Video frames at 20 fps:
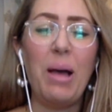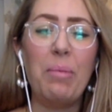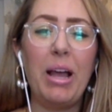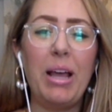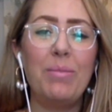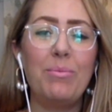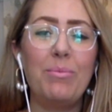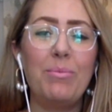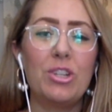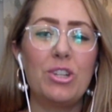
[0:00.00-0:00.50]

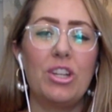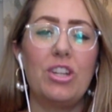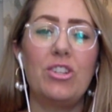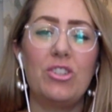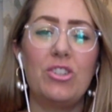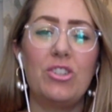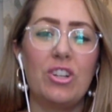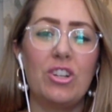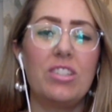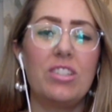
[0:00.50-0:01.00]
Um, I'm
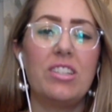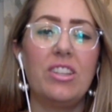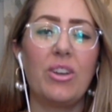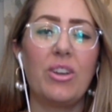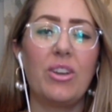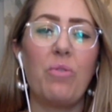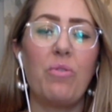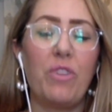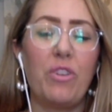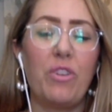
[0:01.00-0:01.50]
Jeanette
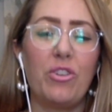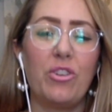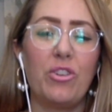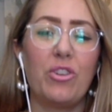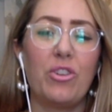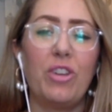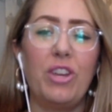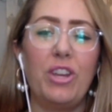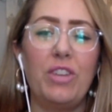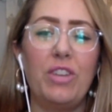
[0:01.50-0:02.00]
Johnson, the
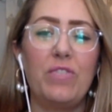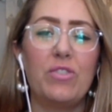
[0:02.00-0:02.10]
co-founder and